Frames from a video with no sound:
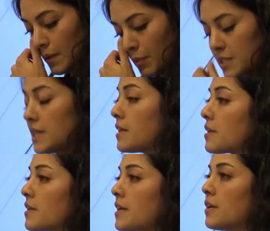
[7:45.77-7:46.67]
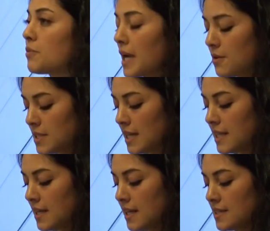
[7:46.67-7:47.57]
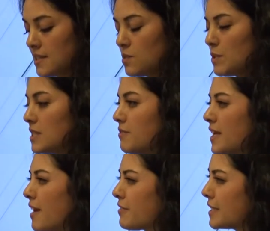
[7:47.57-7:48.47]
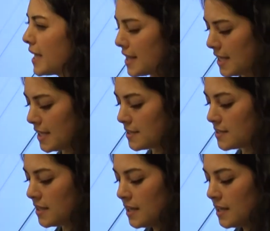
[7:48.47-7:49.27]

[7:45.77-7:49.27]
particularly around identities and specific everyday things